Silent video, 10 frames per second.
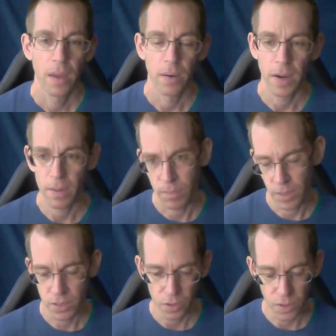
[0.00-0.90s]
right?
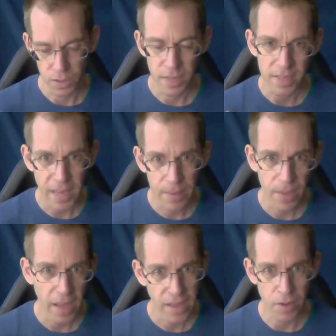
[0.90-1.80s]
But so it's the same
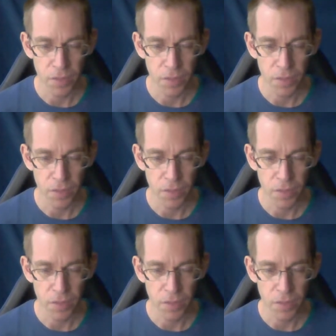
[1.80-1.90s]
kind of